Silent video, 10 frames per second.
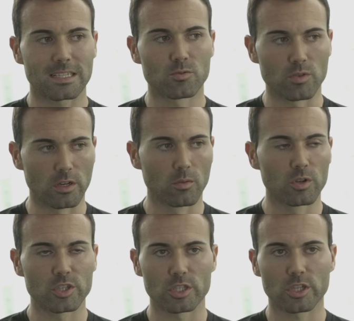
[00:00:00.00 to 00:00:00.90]
a drill,
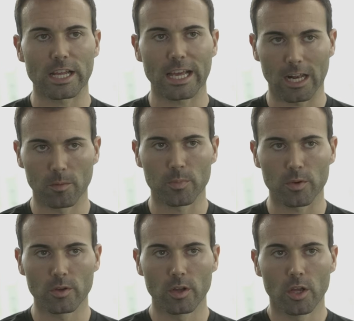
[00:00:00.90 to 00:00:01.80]
which is going to help
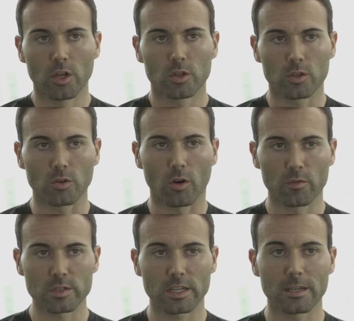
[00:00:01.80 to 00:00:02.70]
you to
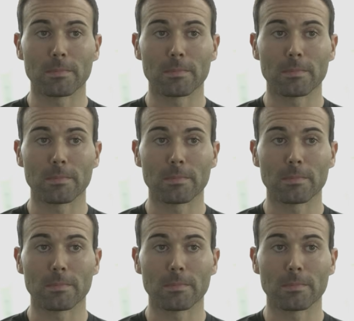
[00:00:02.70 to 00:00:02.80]
obviously